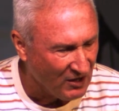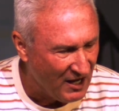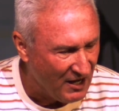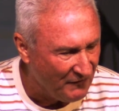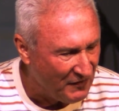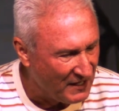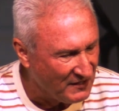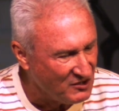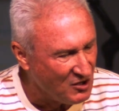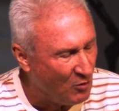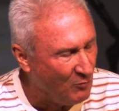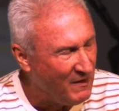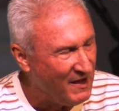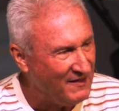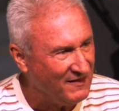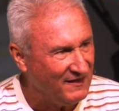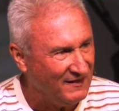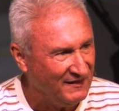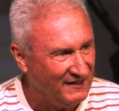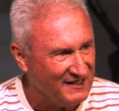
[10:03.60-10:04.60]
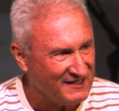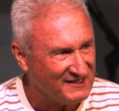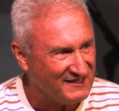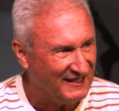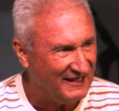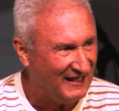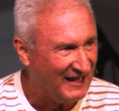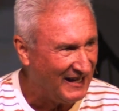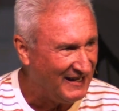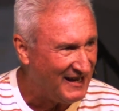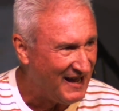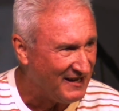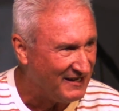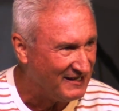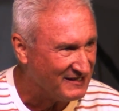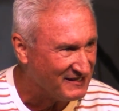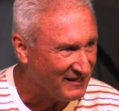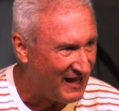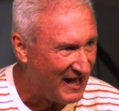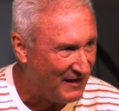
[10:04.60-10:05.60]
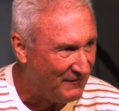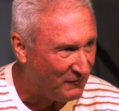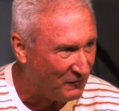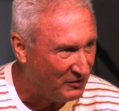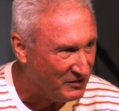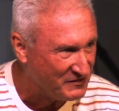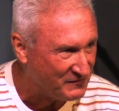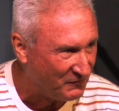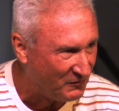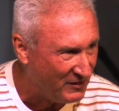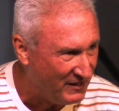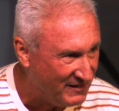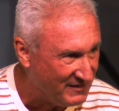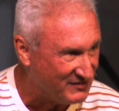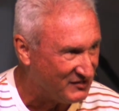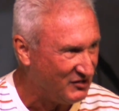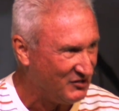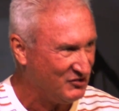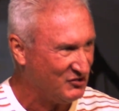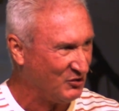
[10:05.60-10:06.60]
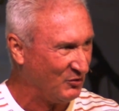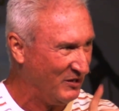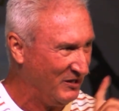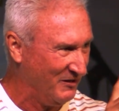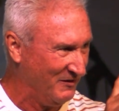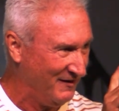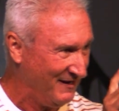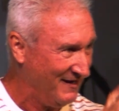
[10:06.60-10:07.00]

love had no man than this, that he lay down his life for his friends. So here it